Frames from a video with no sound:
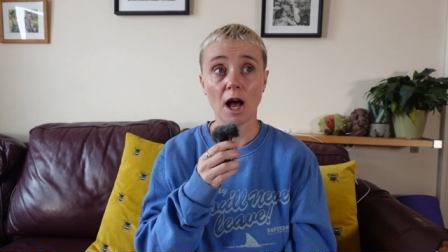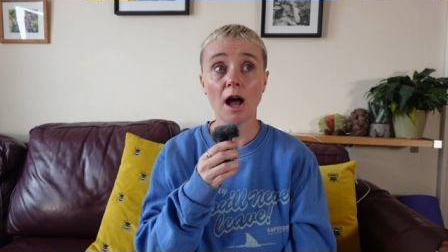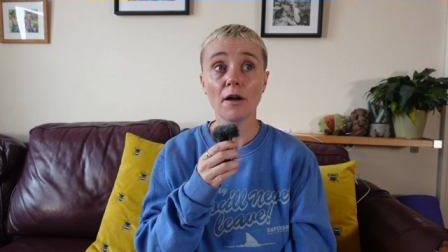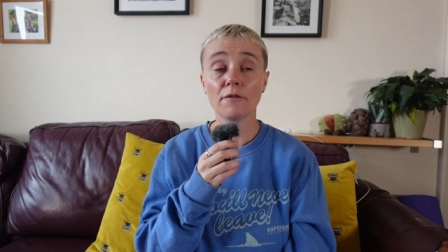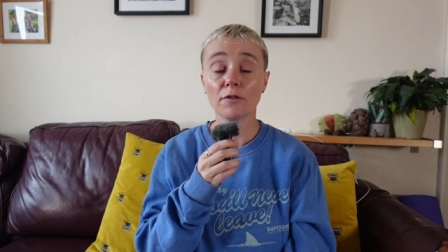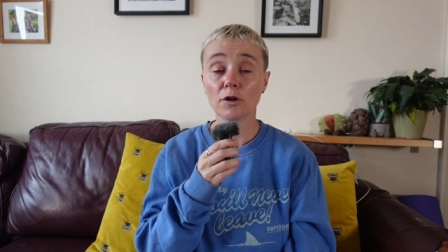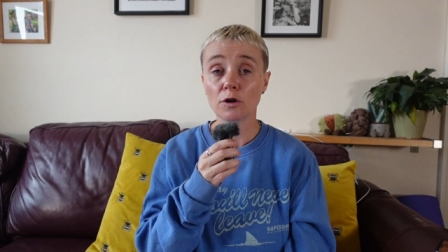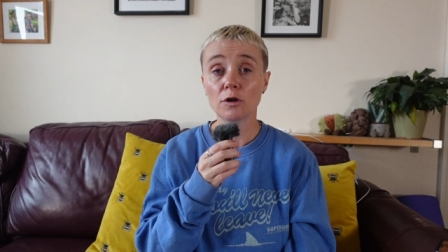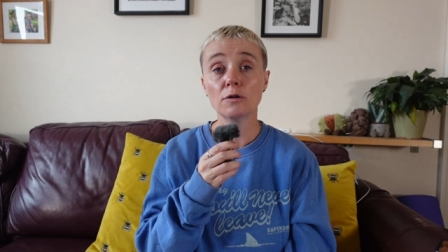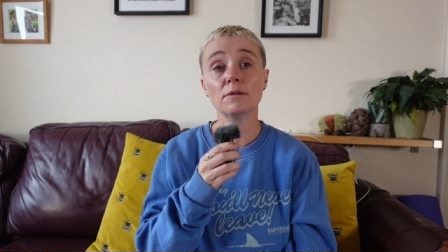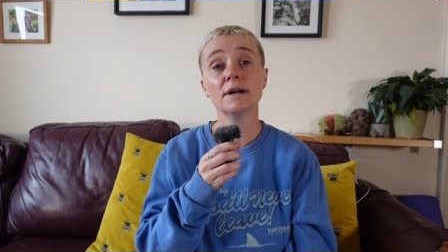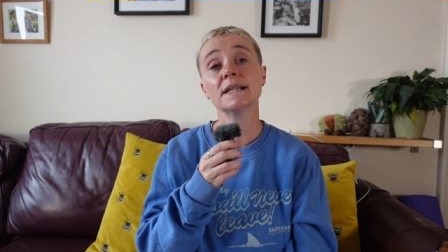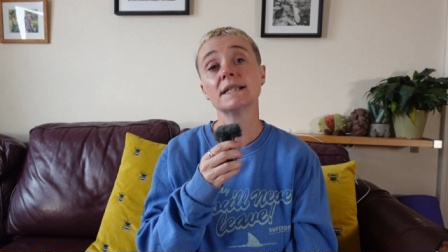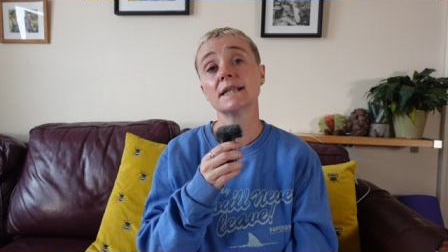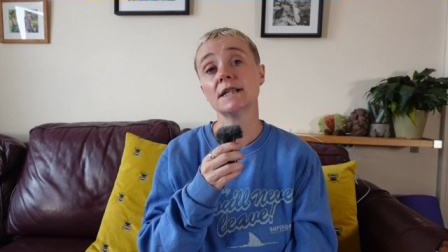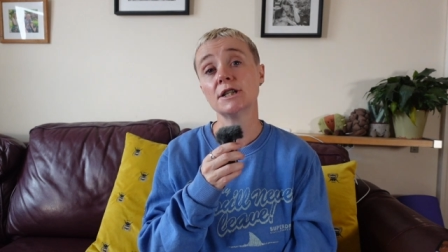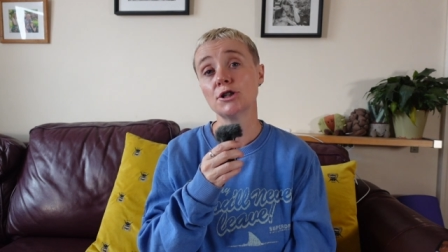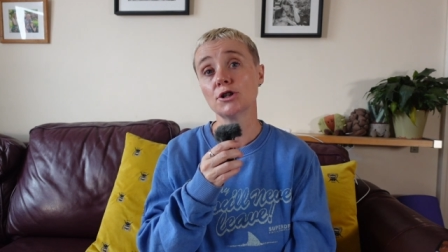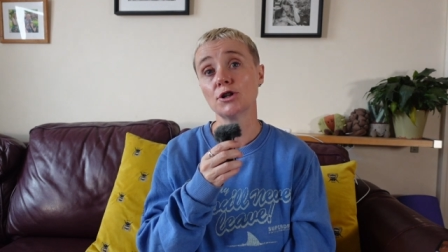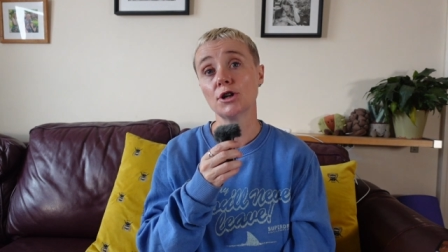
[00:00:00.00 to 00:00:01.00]
I've always
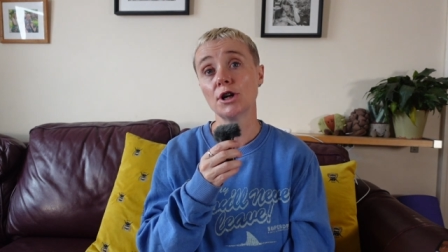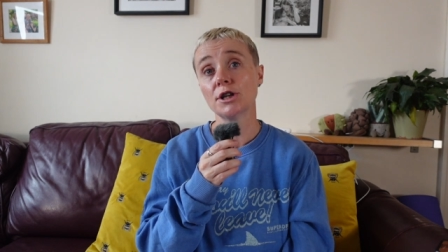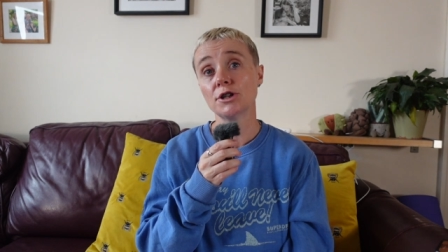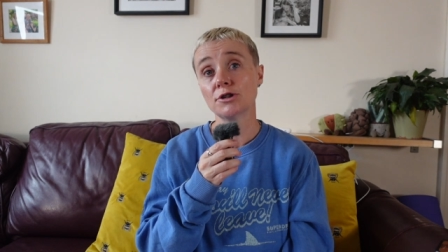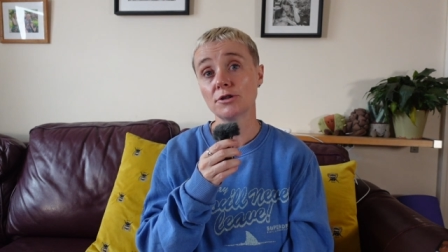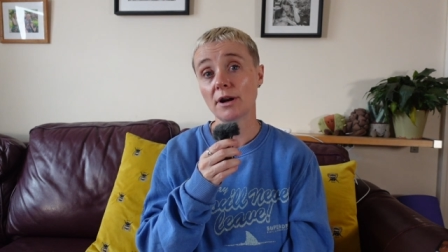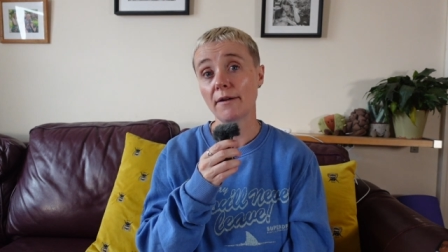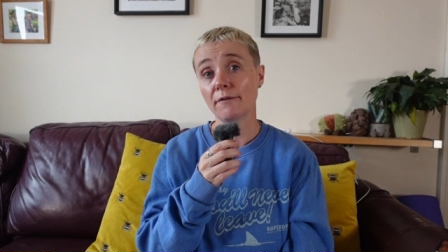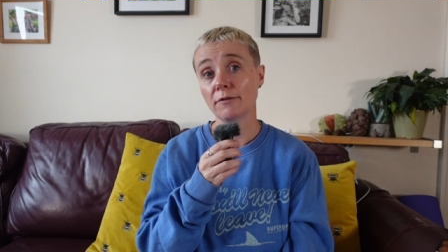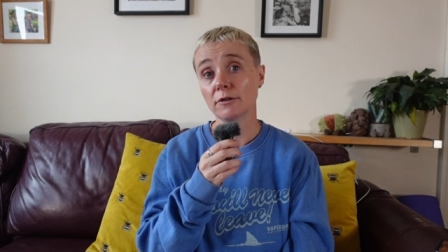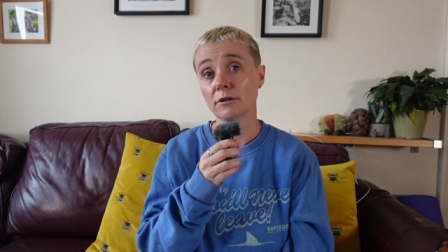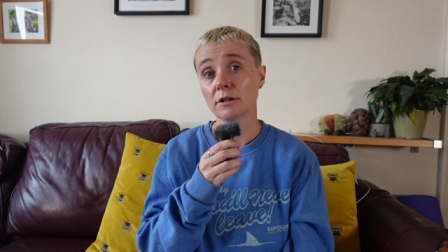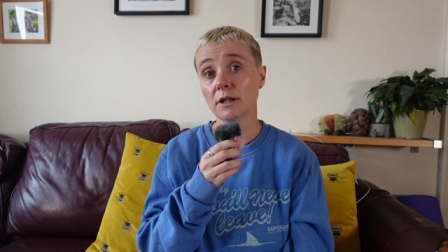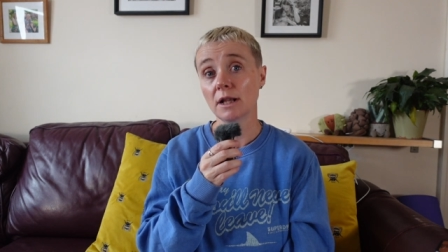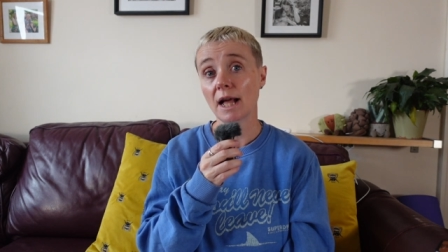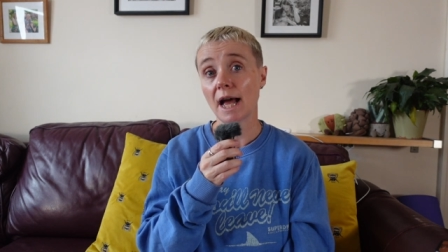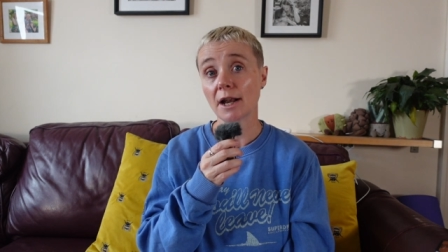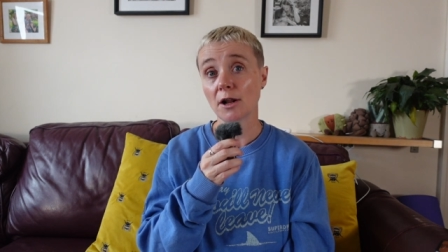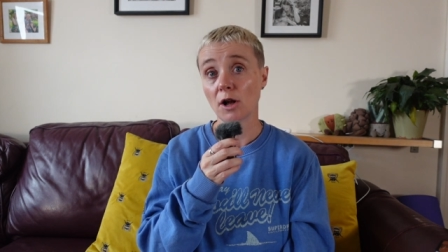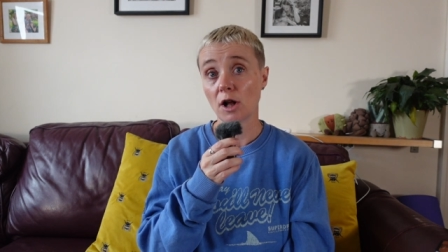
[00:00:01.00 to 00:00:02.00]
enjoyed
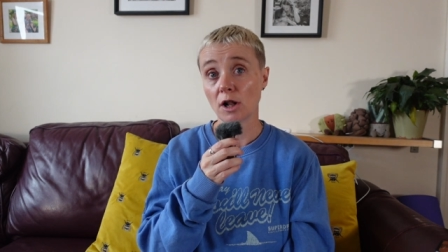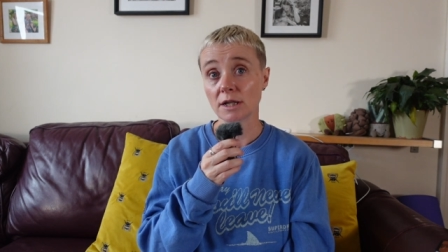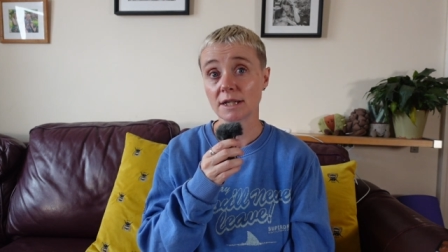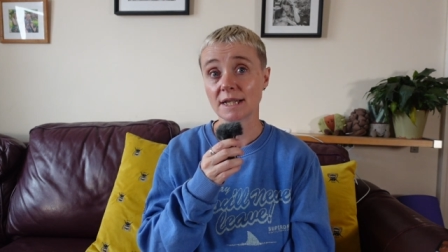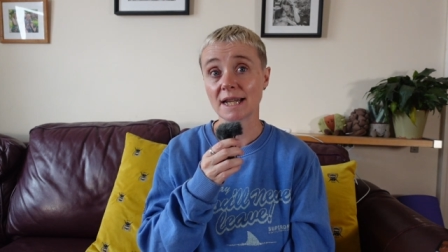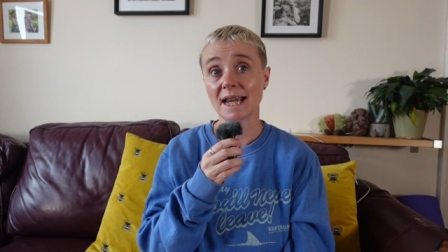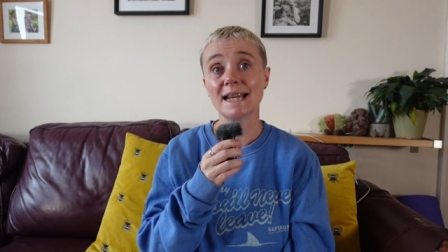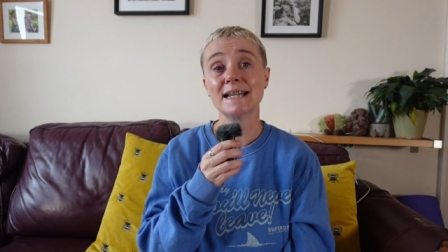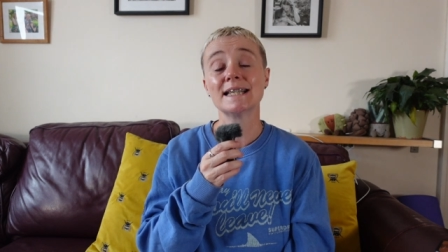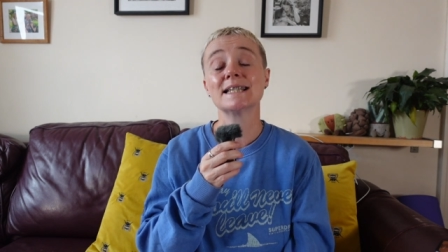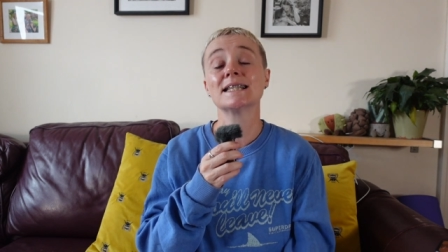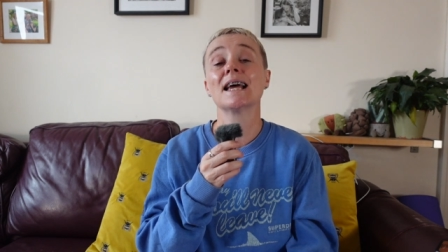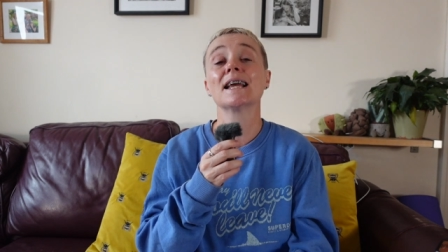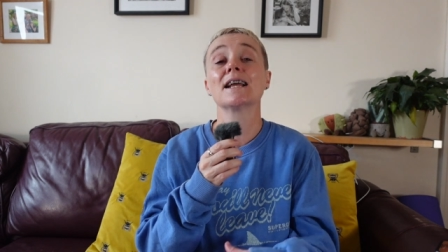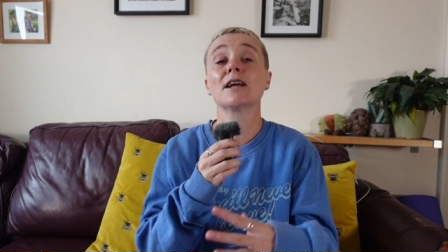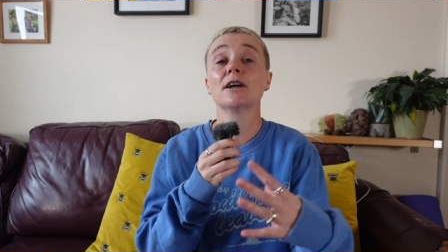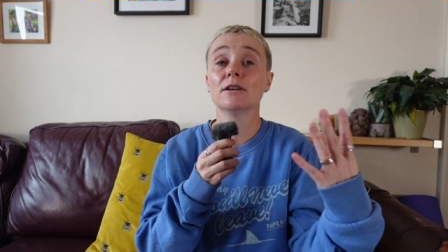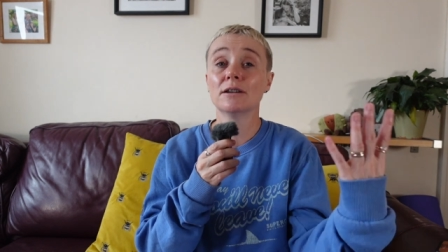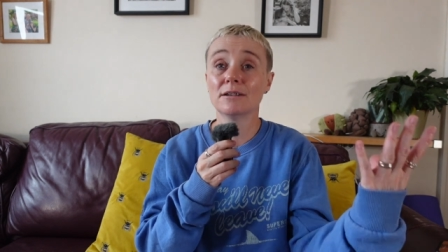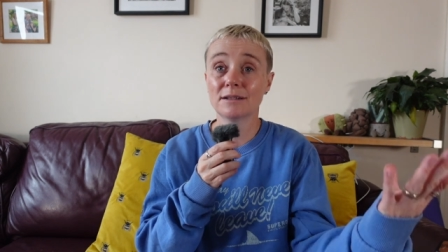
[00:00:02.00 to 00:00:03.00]
travel and holidays,
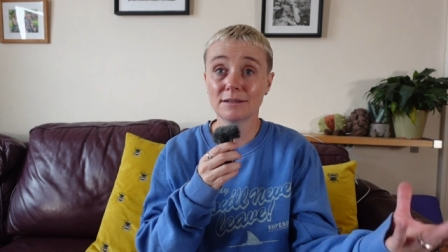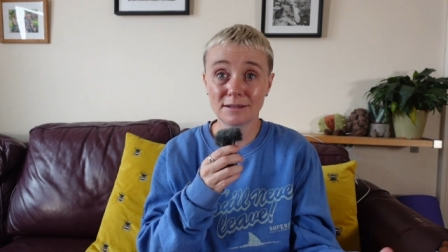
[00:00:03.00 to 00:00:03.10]
like